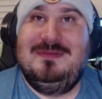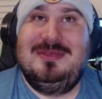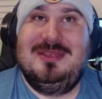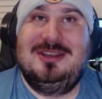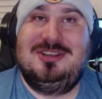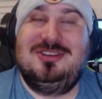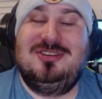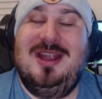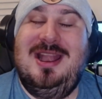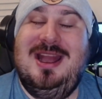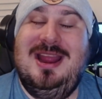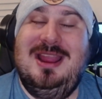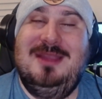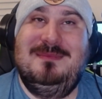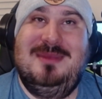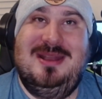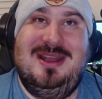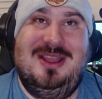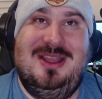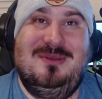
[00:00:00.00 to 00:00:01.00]
The trading
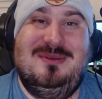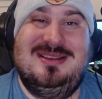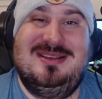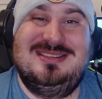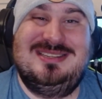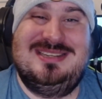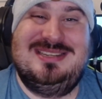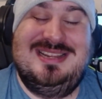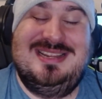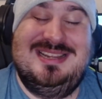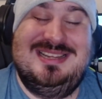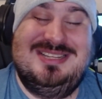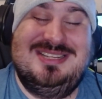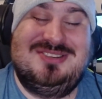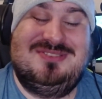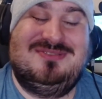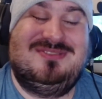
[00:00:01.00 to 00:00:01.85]
mini-quest is